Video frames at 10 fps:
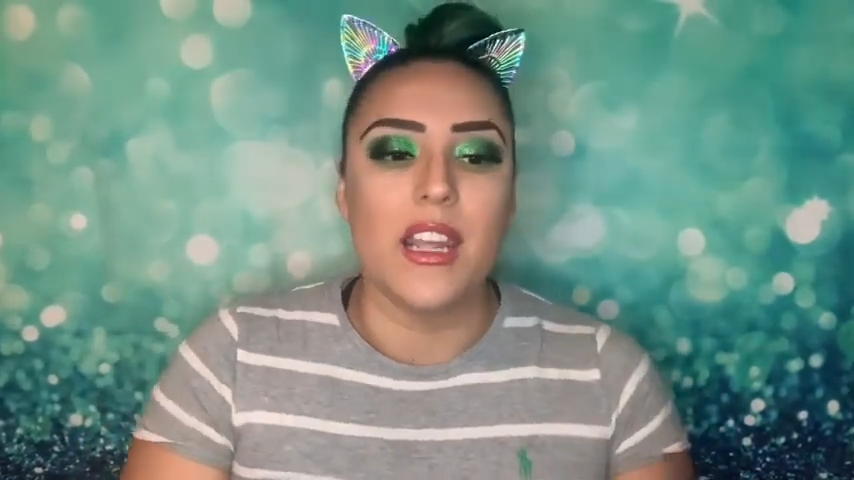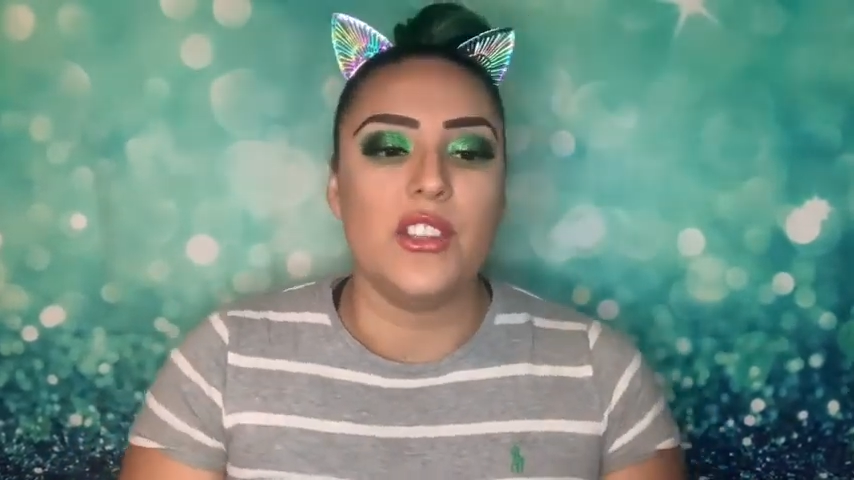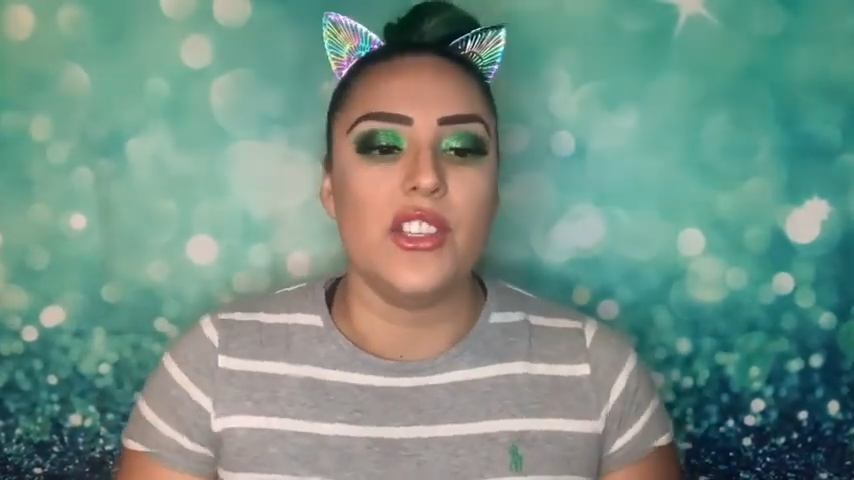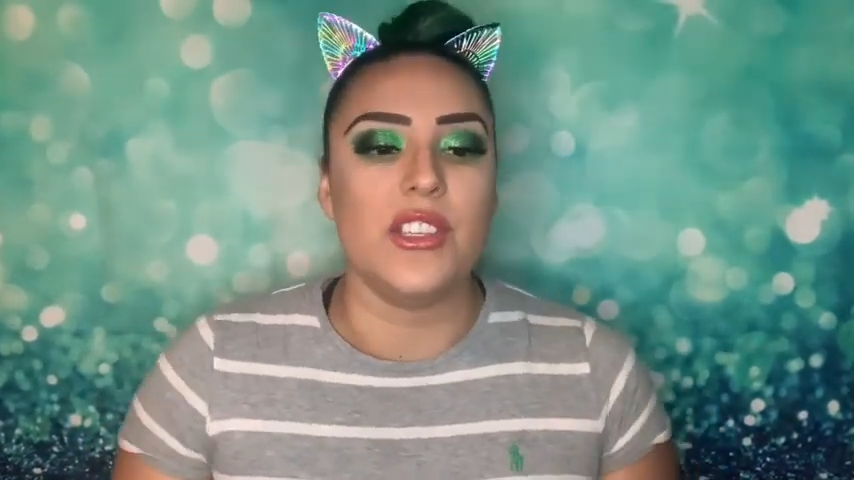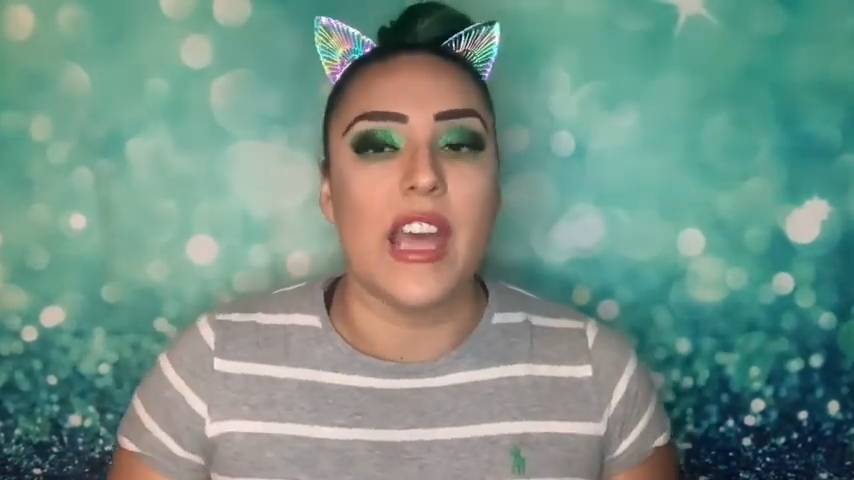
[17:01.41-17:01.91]

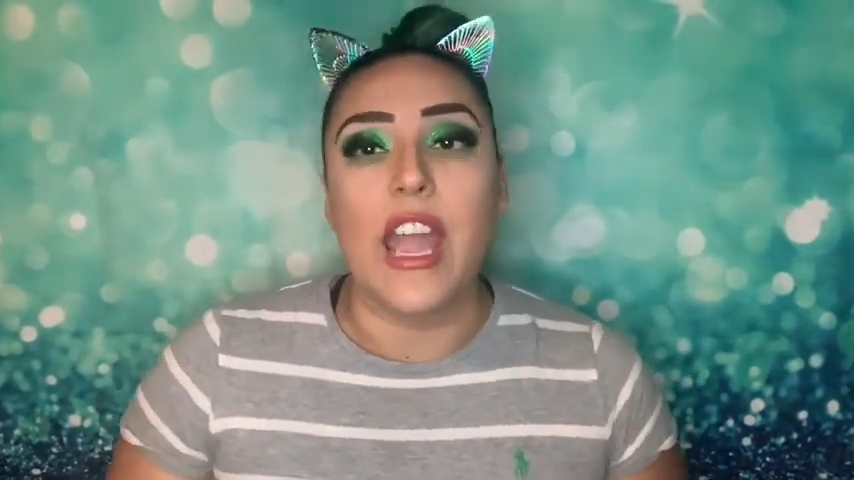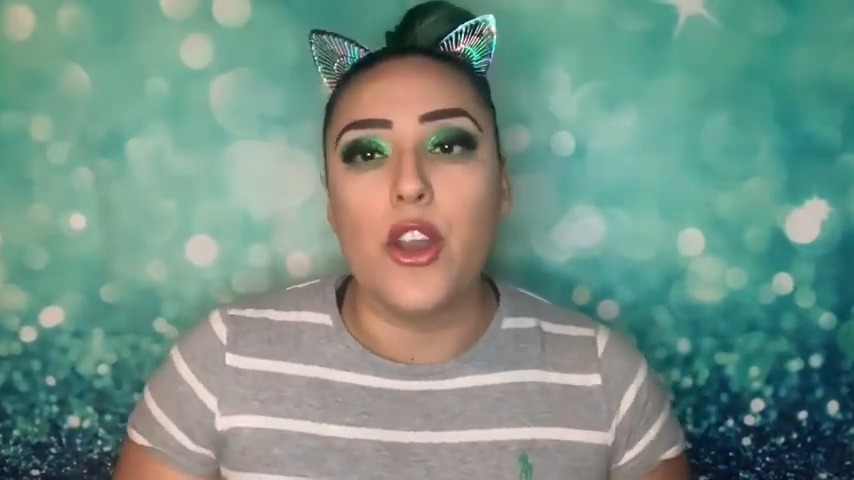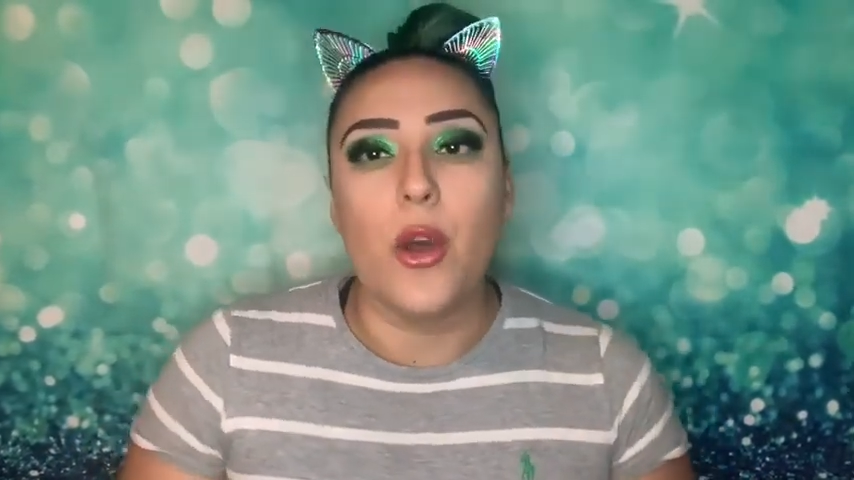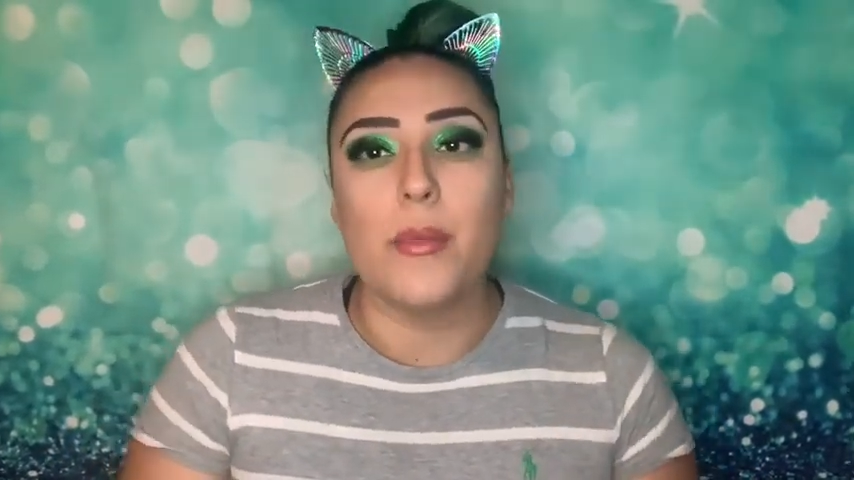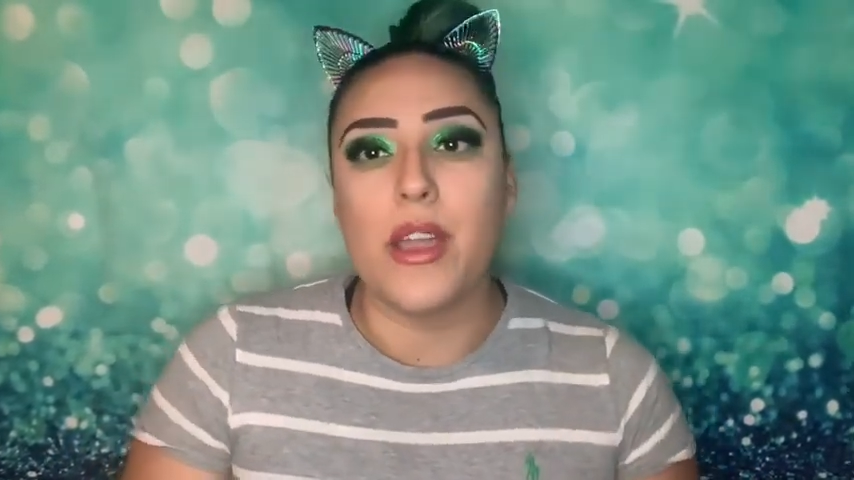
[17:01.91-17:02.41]
It's just, I
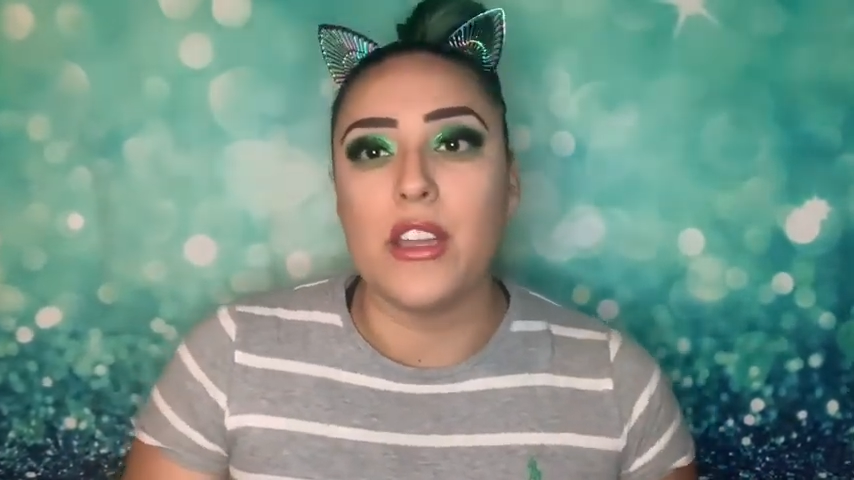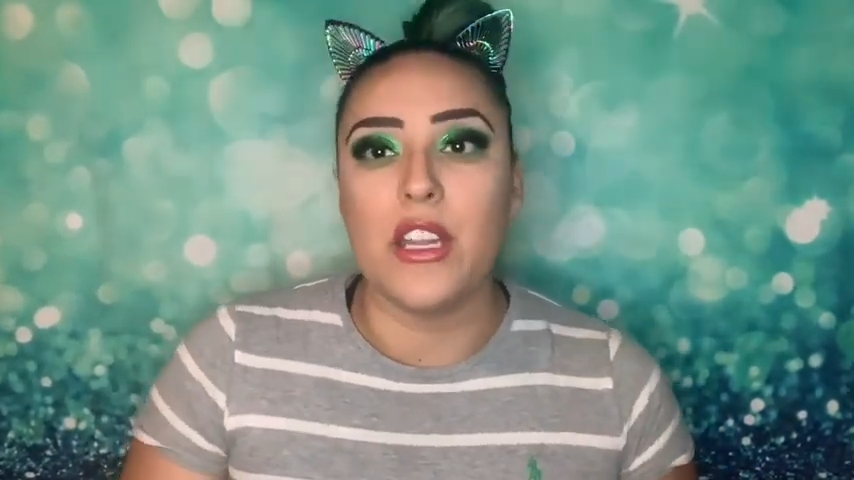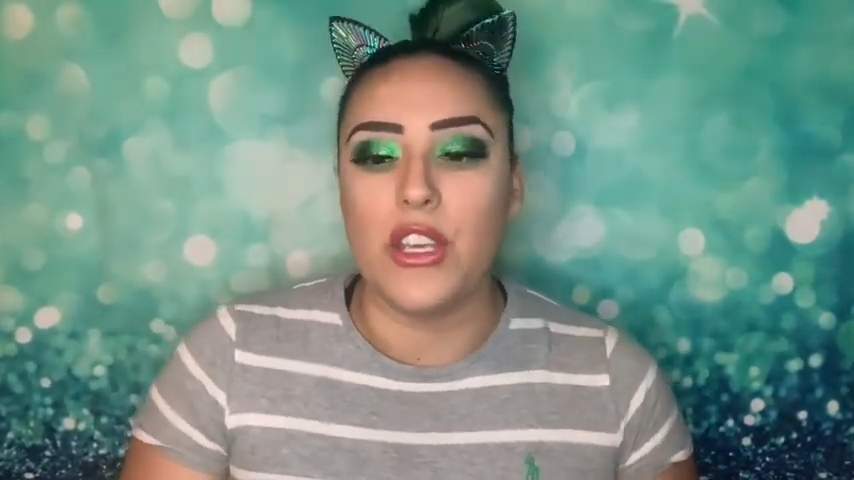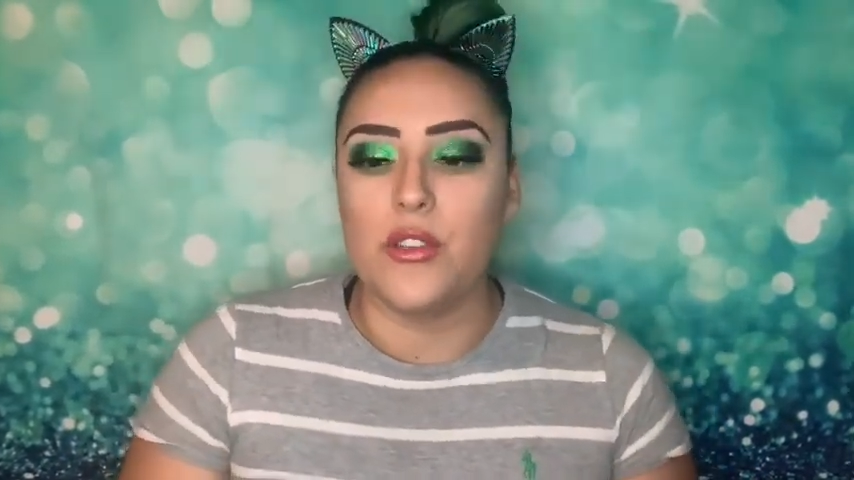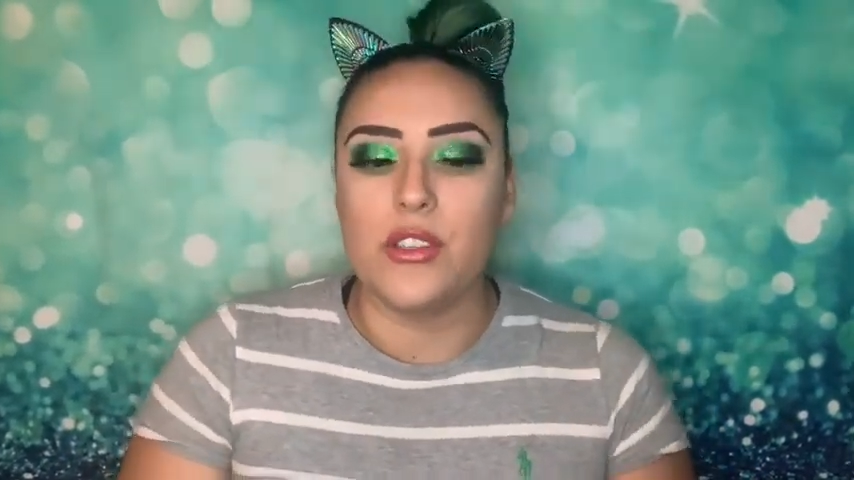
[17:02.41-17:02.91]
know I'm not going
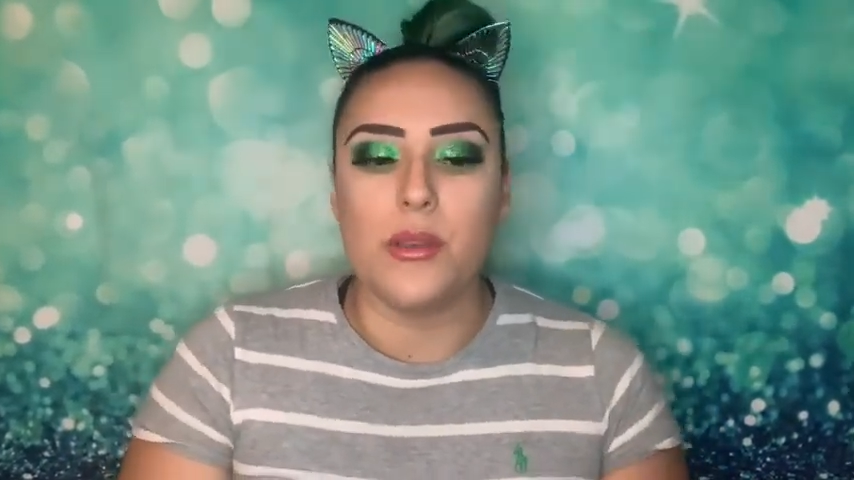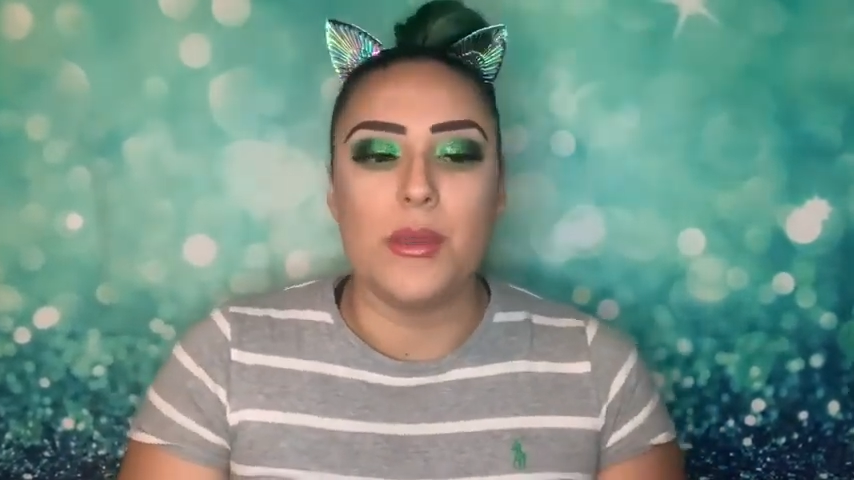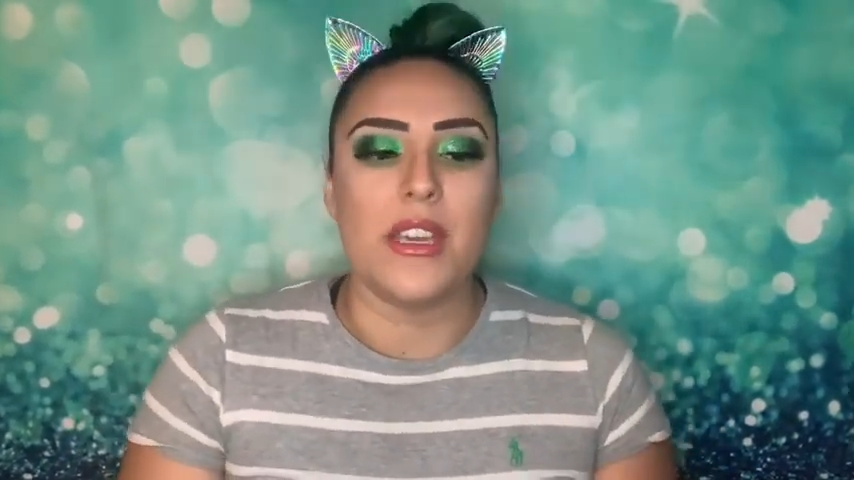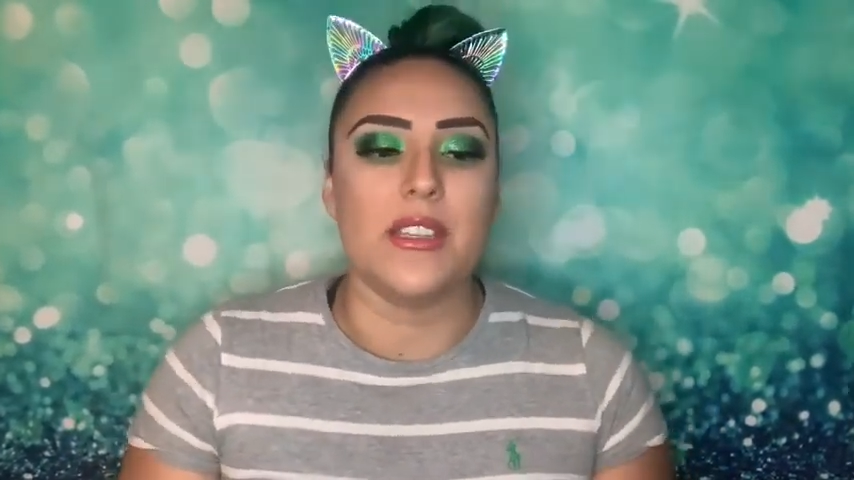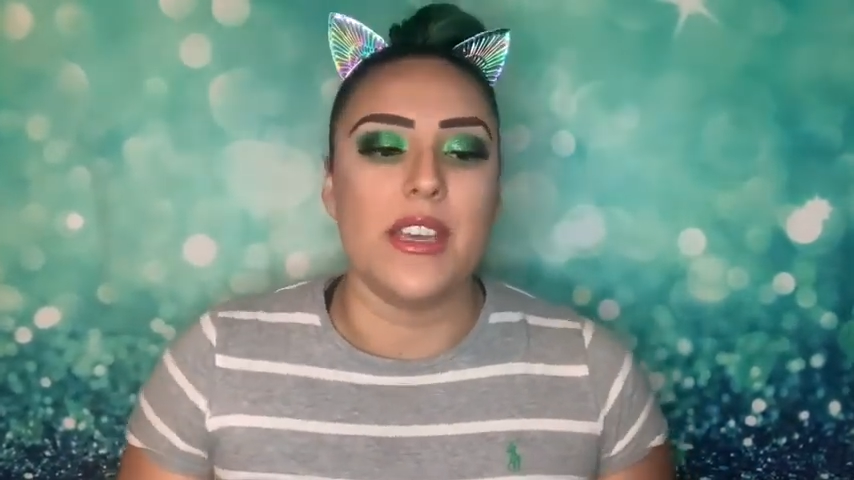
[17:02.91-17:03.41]
to use it
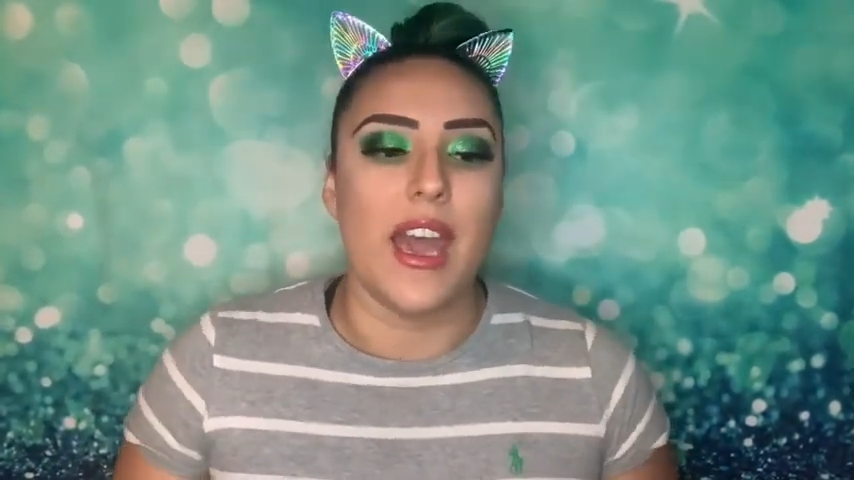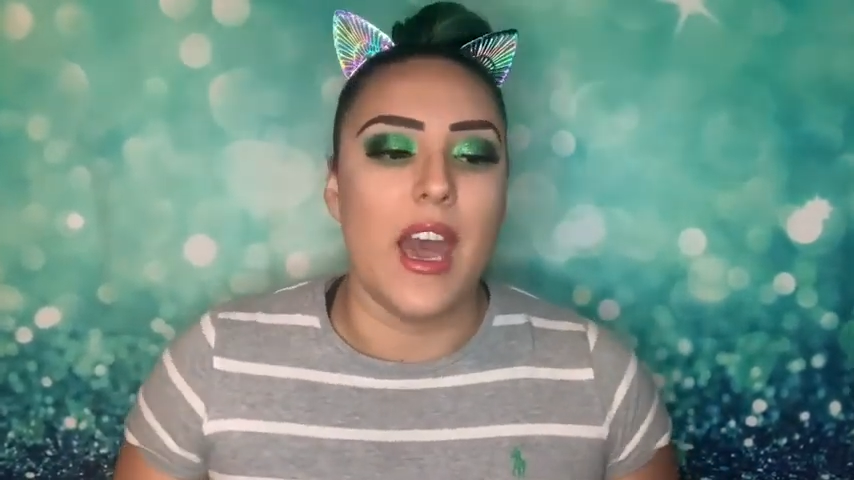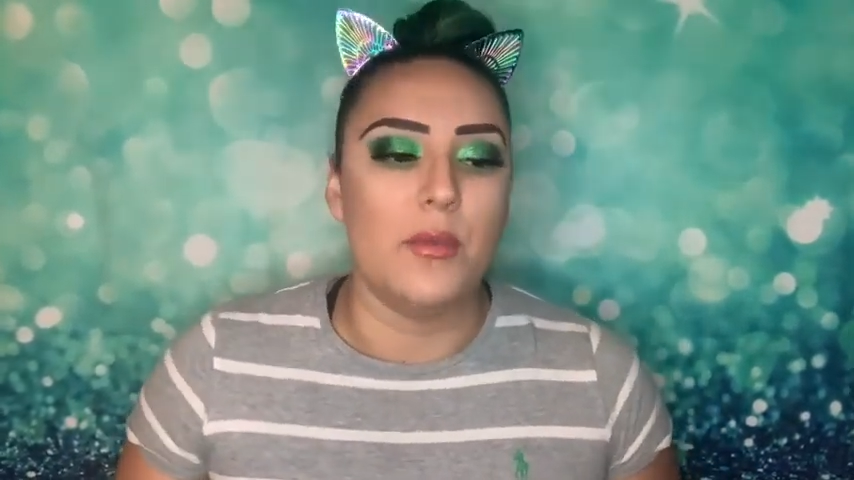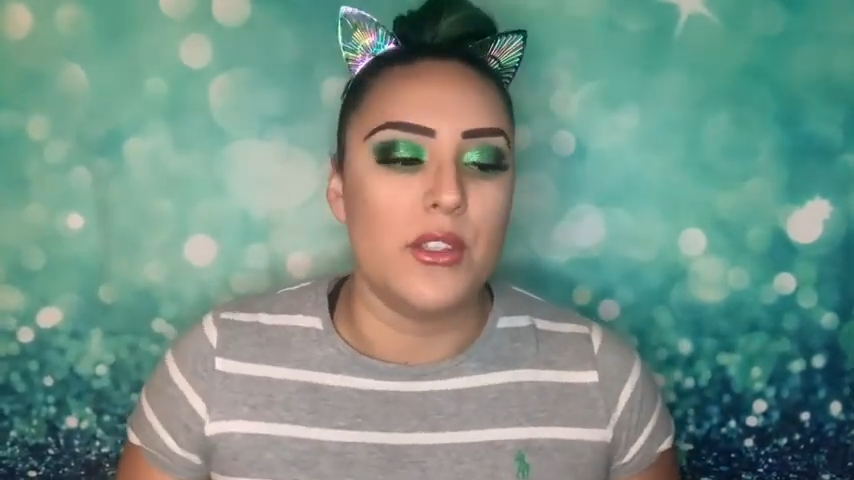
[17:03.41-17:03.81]
because I have